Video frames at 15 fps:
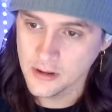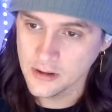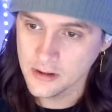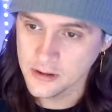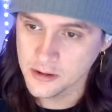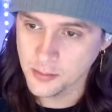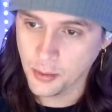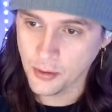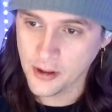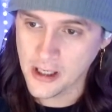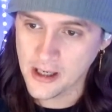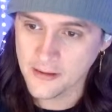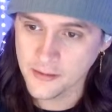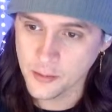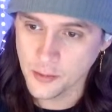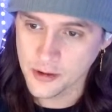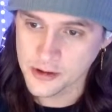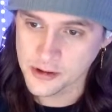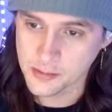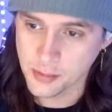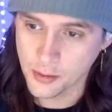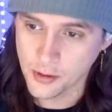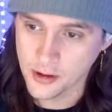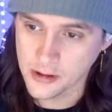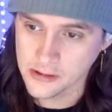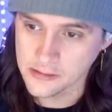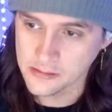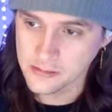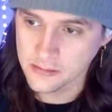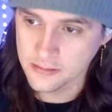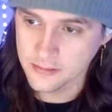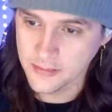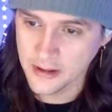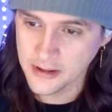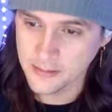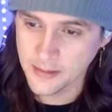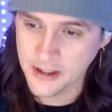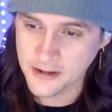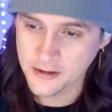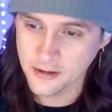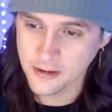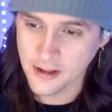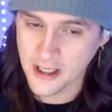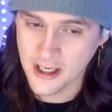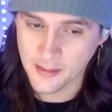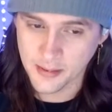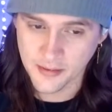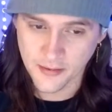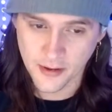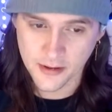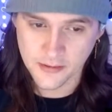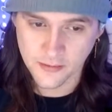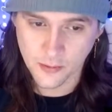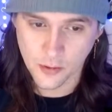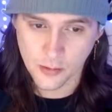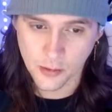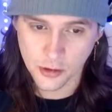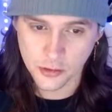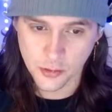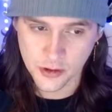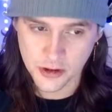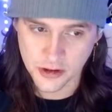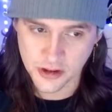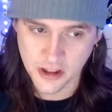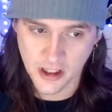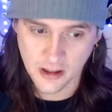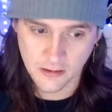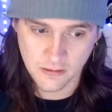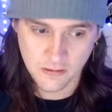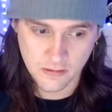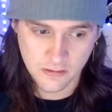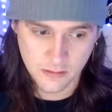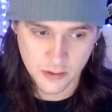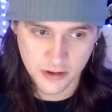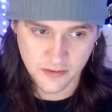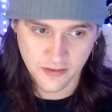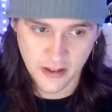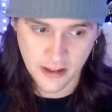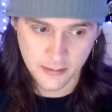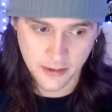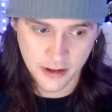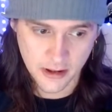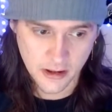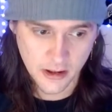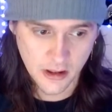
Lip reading: support however you want to support. Make sure you're happy first and foremost with yourself and with your family.